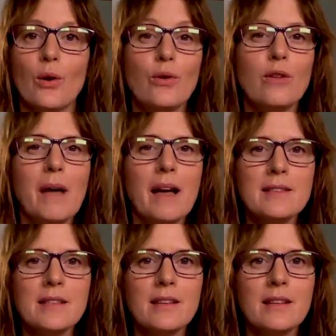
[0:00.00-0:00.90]
own
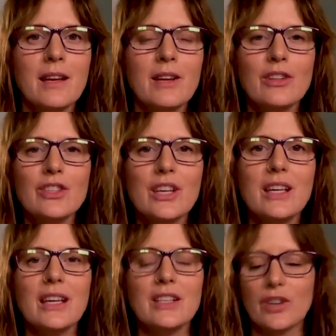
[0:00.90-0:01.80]
masculine energy
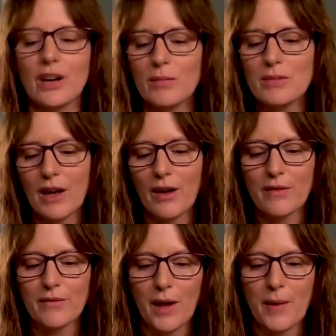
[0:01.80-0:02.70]
in terms
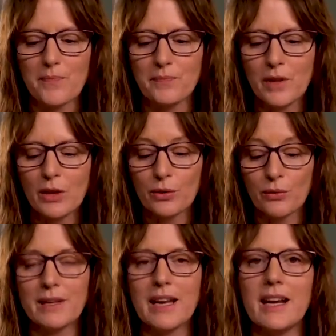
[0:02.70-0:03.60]
of
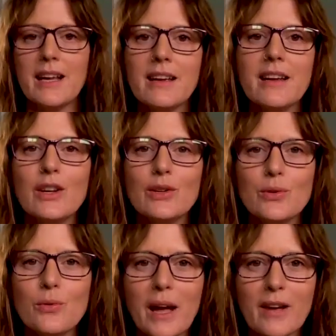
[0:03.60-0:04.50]
creating a
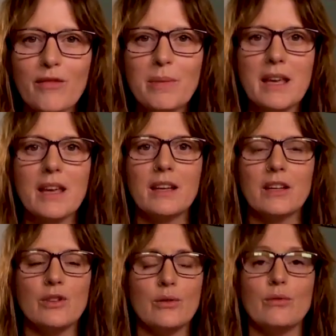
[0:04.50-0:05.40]
new way of being and a
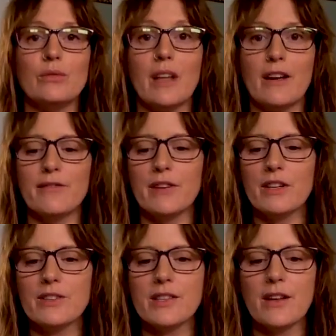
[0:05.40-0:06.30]
new life for
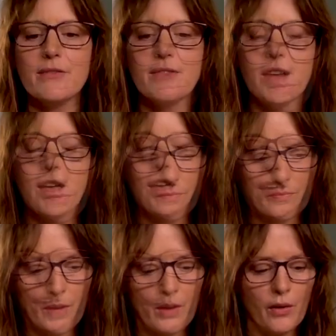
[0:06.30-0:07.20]
yourself.
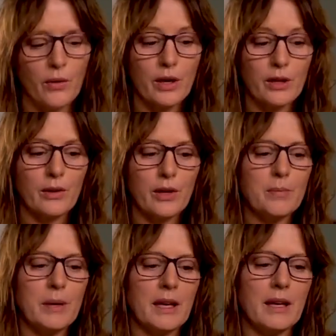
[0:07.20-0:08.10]
Or it
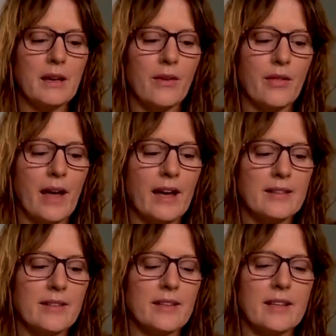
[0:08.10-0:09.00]
could be
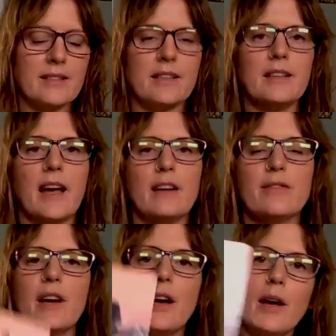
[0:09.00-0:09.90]
that this Knight
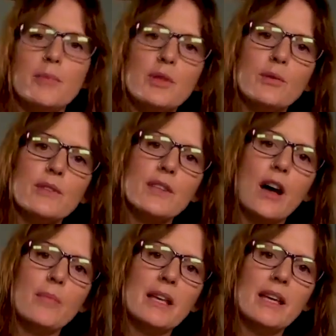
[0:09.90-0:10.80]
of Cups who is
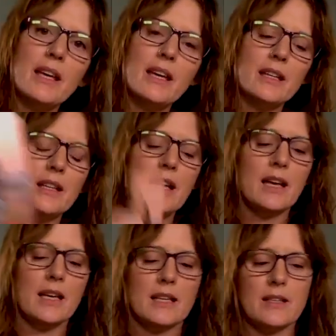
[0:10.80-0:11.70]
coming in
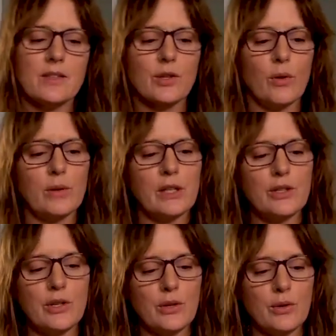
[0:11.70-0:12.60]
is going
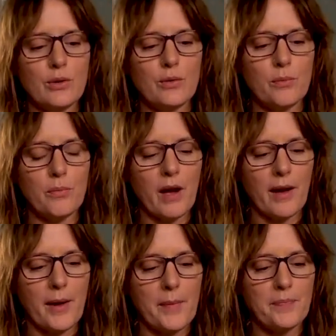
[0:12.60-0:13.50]
to
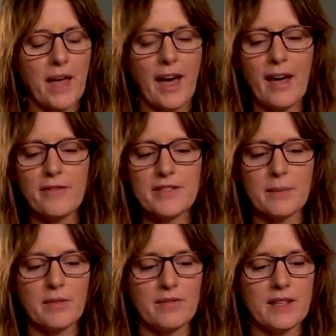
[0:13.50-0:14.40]
have
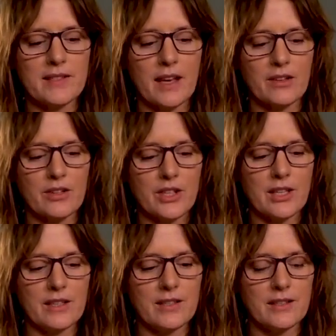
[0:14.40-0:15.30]
some of these
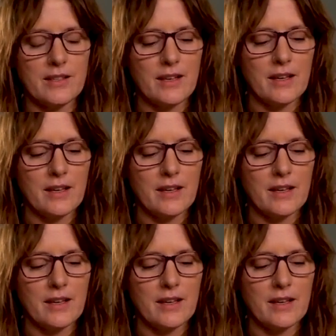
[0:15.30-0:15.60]
energies,